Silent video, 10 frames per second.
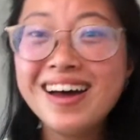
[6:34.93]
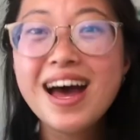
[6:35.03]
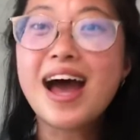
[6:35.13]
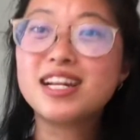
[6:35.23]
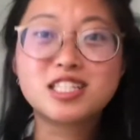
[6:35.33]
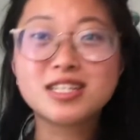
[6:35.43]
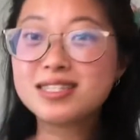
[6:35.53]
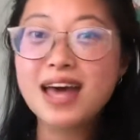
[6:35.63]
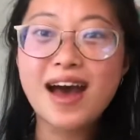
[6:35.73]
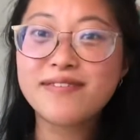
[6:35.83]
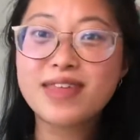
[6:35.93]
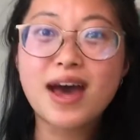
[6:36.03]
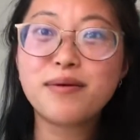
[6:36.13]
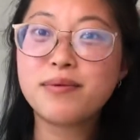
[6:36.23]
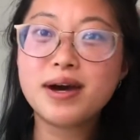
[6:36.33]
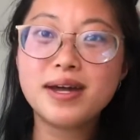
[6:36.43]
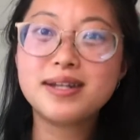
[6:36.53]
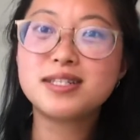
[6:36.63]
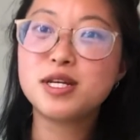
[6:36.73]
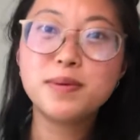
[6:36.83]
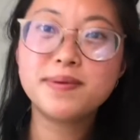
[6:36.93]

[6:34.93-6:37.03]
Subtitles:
I just have that one tube